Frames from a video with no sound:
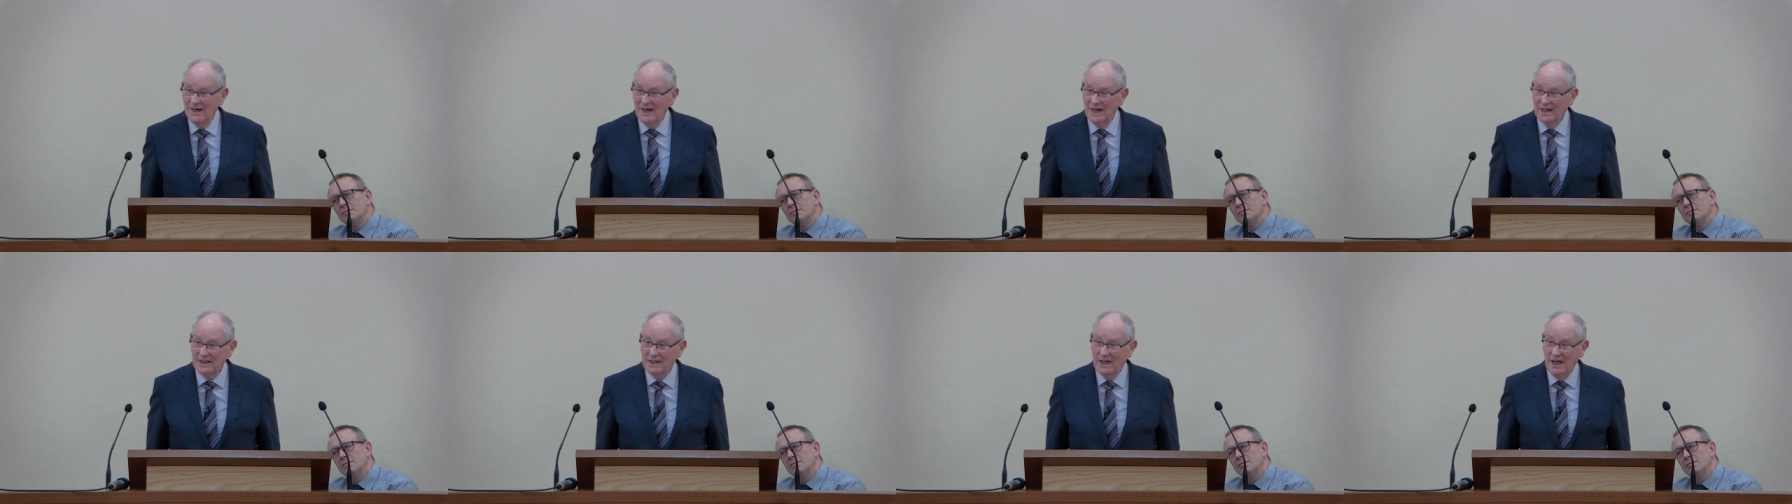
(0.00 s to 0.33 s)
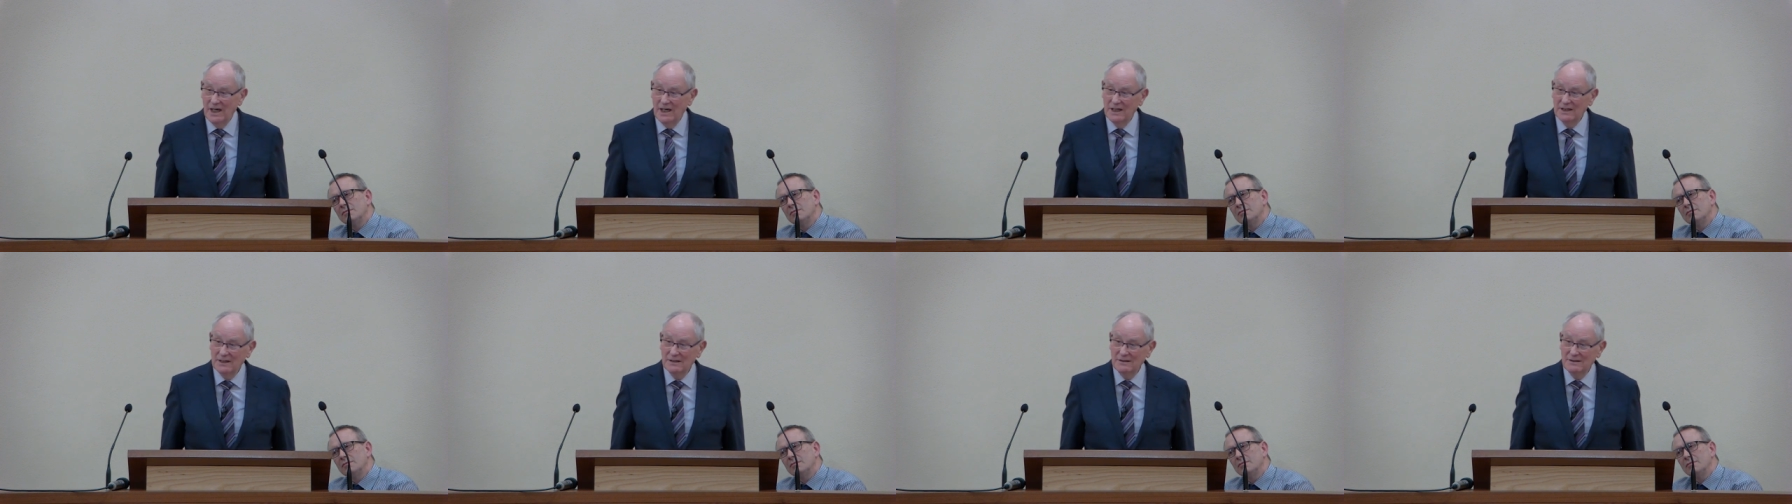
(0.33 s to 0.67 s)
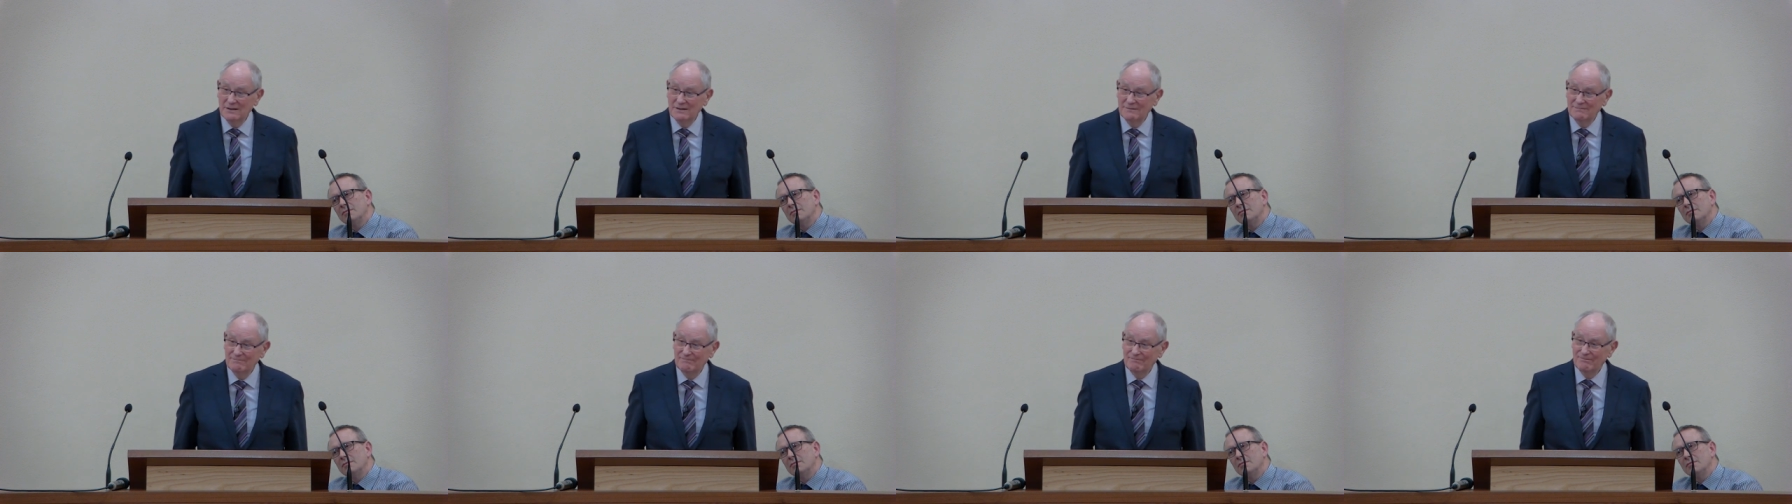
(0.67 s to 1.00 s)

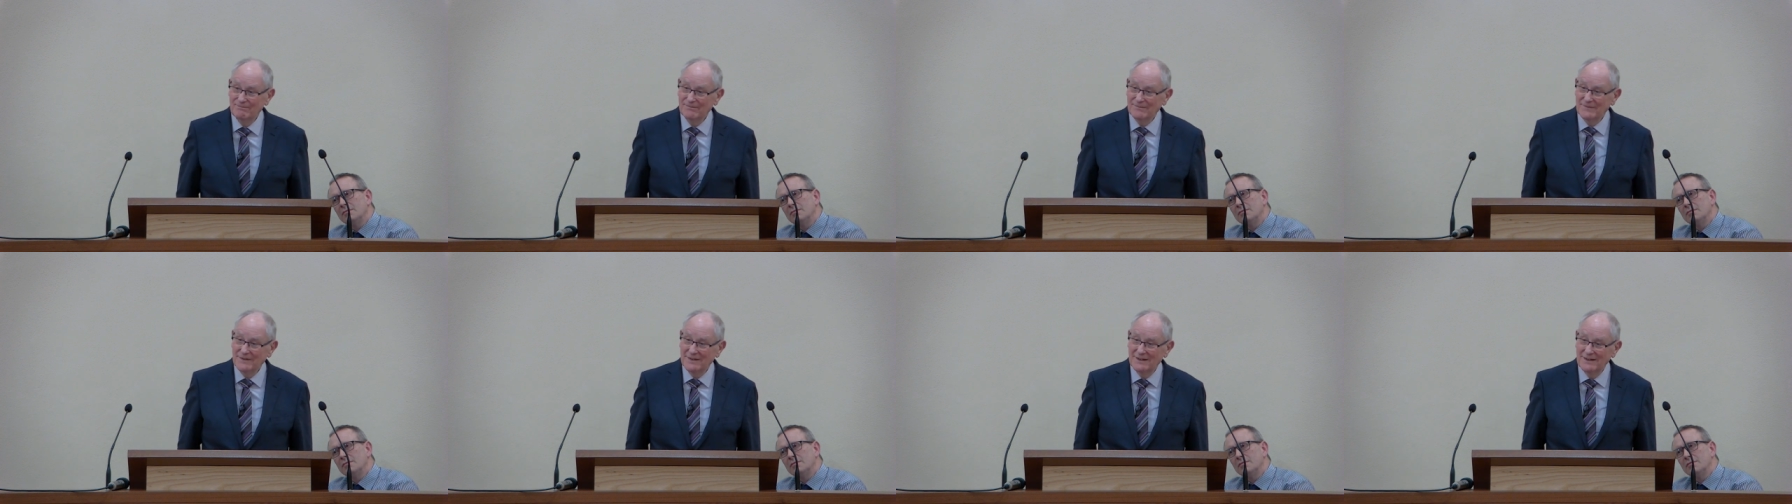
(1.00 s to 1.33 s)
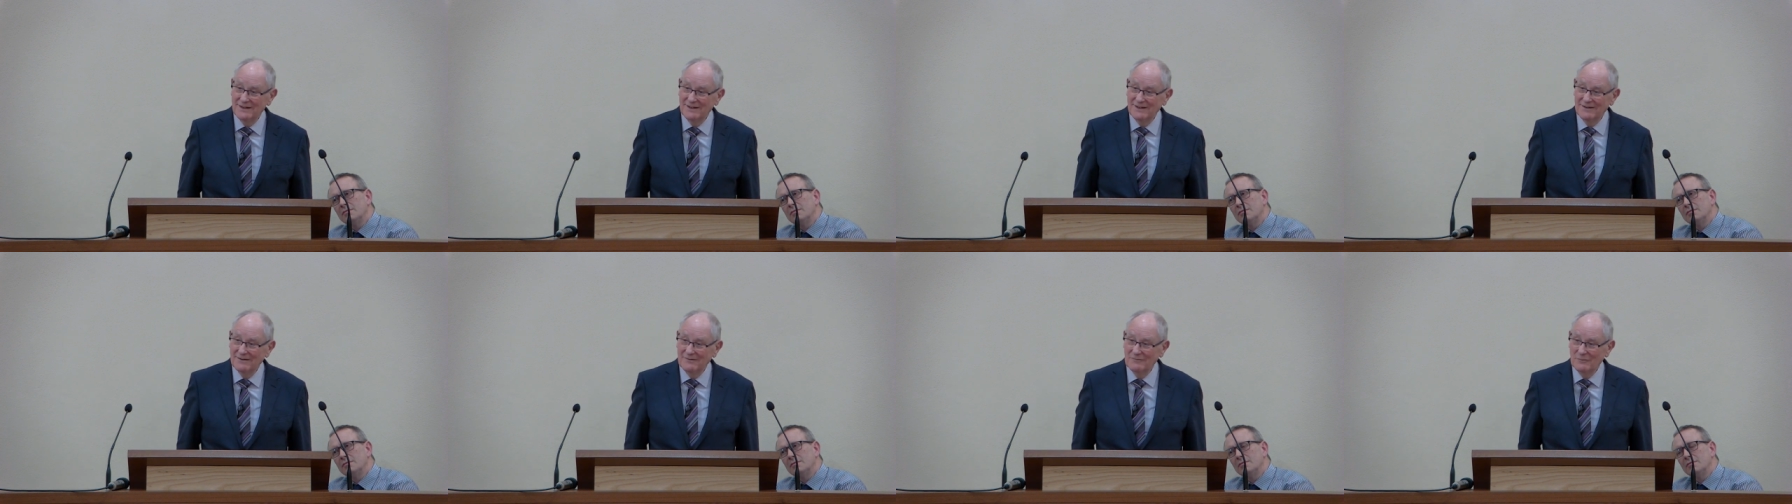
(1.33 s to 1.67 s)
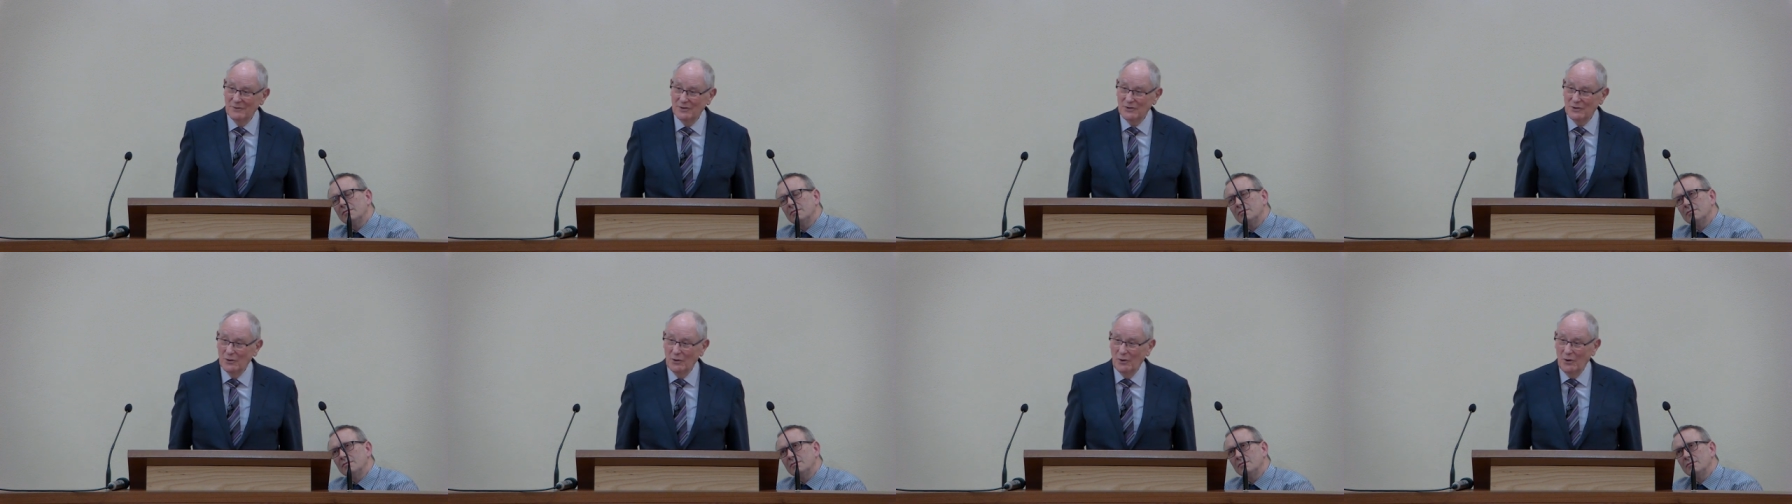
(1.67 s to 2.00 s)
Again, with